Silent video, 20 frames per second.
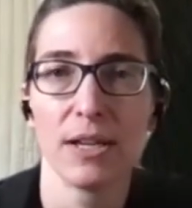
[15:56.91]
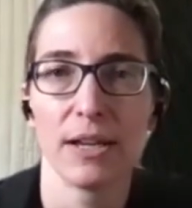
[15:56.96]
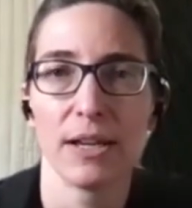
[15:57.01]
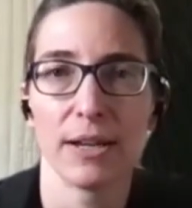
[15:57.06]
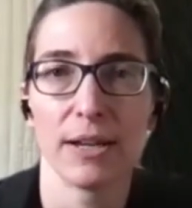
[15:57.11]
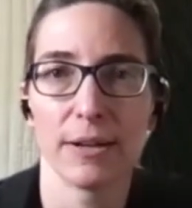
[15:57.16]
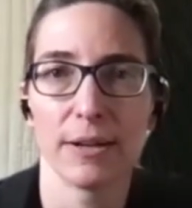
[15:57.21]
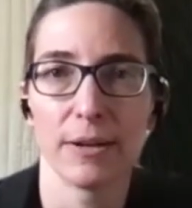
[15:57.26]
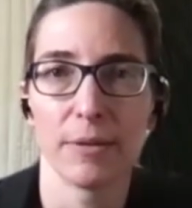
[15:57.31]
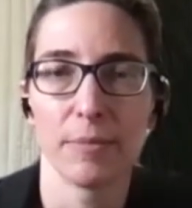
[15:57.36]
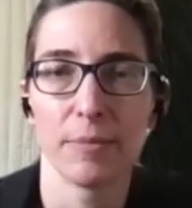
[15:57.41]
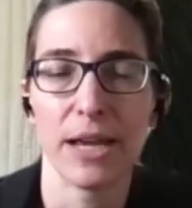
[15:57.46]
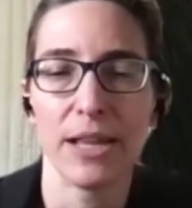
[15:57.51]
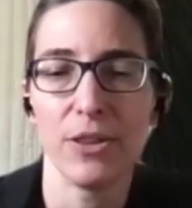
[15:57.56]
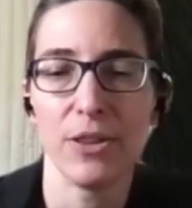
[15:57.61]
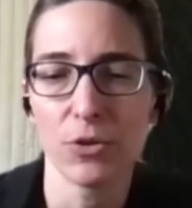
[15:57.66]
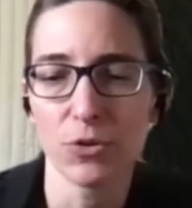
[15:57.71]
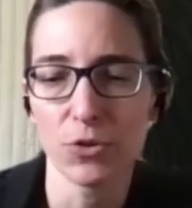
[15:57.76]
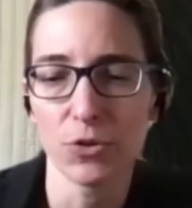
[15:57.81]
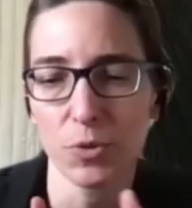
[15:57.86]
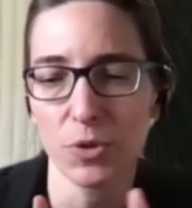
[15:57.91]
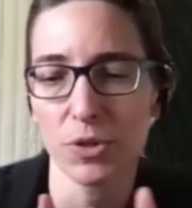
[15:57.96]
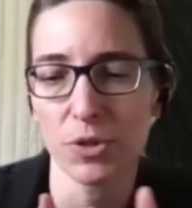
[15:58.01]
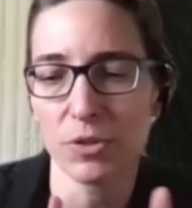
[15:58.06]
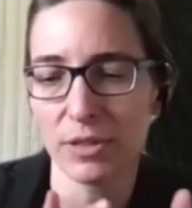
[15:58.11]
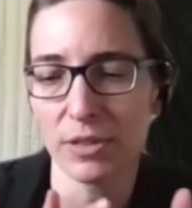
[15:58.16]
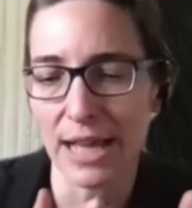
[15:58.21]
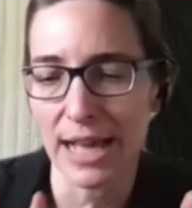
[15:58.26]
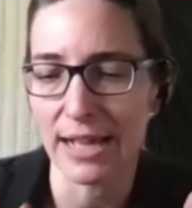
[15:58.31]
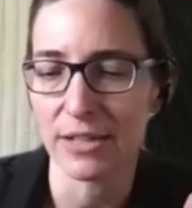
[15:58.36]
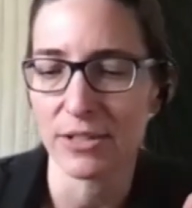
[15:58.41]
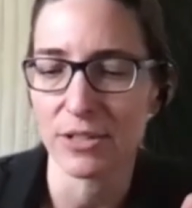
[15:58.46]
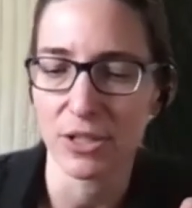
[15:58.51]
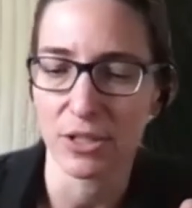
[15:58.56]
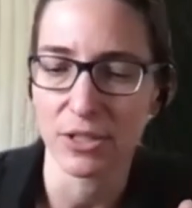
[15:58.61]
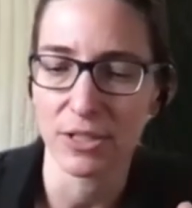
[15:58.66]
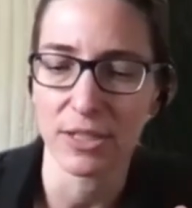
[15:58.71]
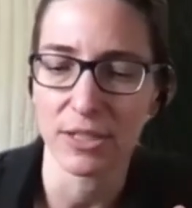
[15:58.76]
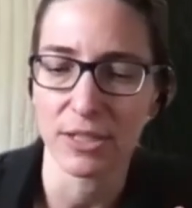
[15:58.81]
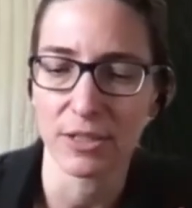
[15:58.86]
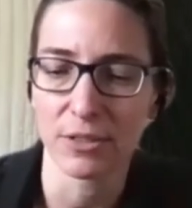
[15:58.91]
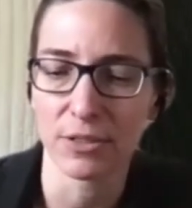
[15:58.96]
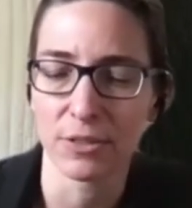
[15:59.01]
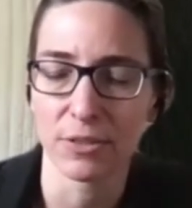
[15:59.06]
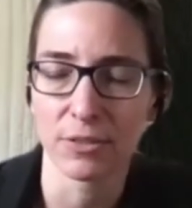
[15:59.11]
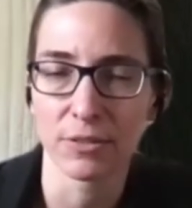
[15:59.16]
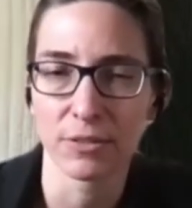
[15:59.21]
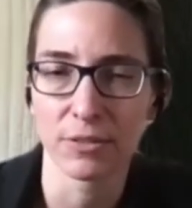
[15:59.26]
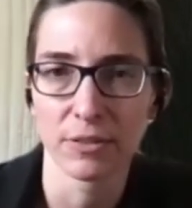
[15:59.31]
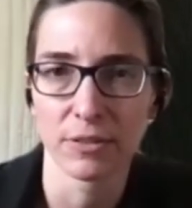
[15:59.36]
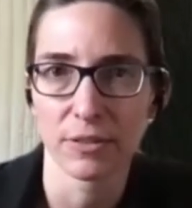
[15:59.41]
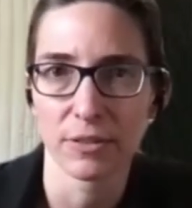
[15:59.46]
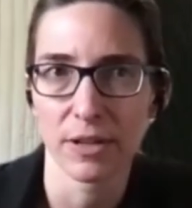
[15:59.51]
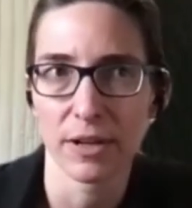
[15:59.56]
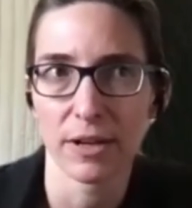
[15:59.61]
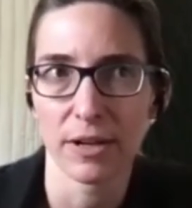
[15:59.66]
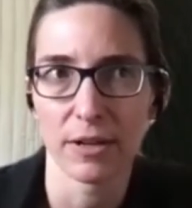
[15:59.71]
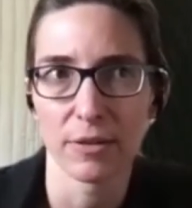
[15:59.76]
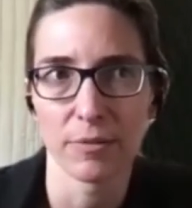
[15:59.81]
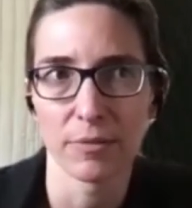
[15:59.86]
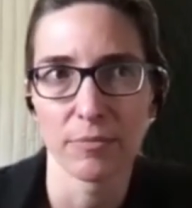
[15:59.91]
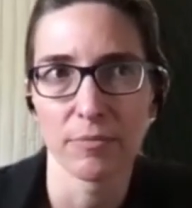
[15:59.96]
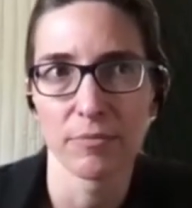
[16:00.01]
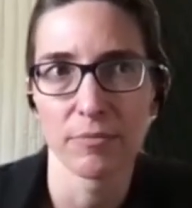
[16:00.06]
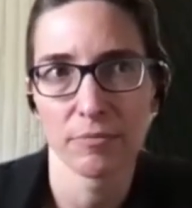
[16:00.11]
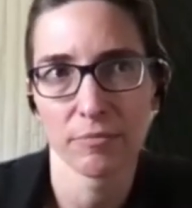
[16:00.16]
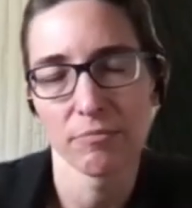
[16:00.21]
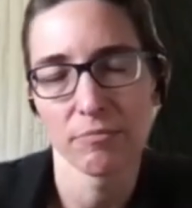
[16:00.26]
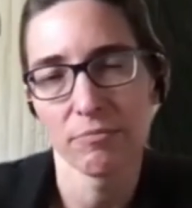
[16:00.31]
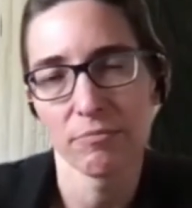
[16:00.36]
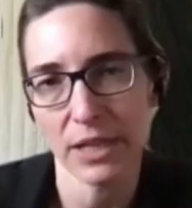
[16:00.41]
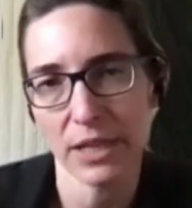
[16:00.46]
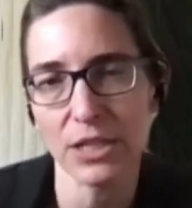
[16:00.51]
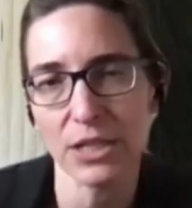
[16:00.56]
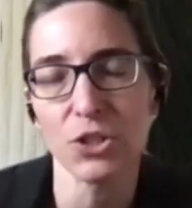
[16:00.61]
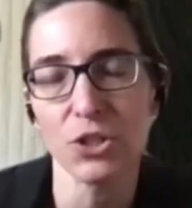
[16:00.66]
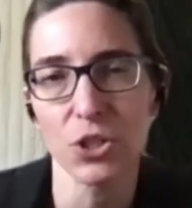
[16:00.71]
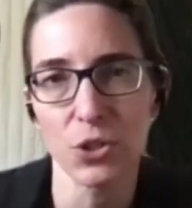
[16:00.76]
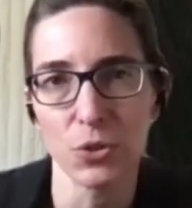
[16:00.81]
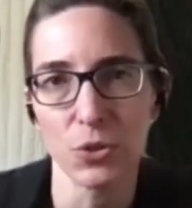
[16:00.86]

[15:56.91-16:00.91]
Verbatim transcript: um, and those will last until um, into